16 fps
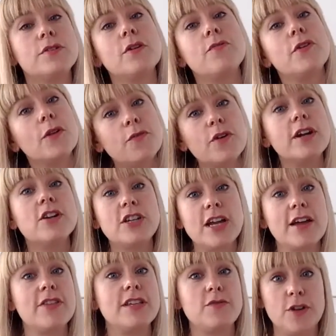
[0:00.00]
So feel free to
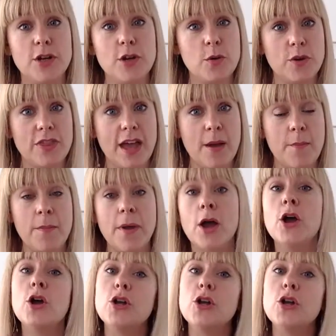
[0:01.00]
share this video with them.